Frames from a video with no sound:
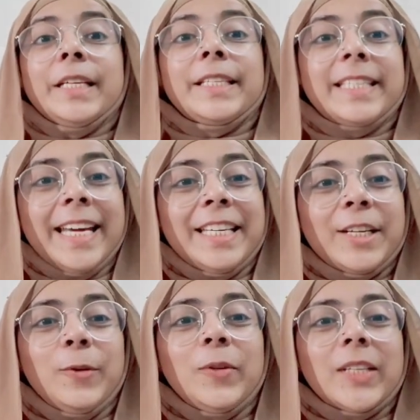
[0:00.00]
Stay
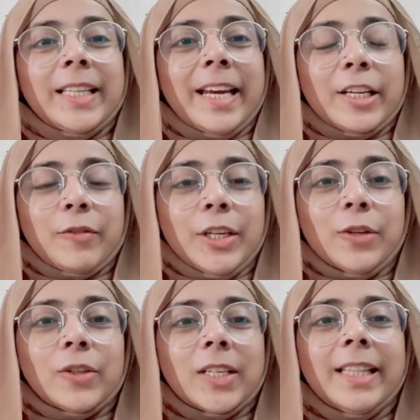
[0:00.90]
tuned till the next
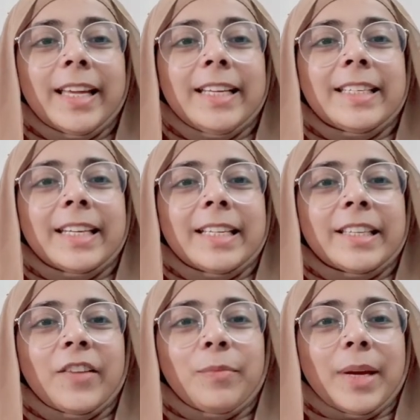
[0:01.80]
video. Till then, stay
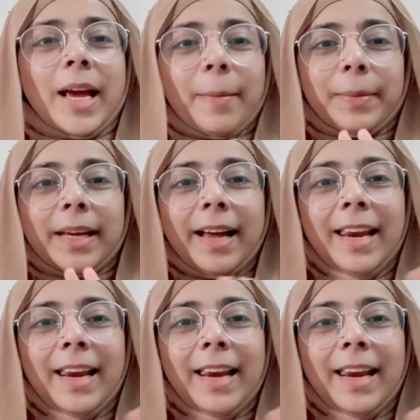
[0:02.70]
safe, be happy.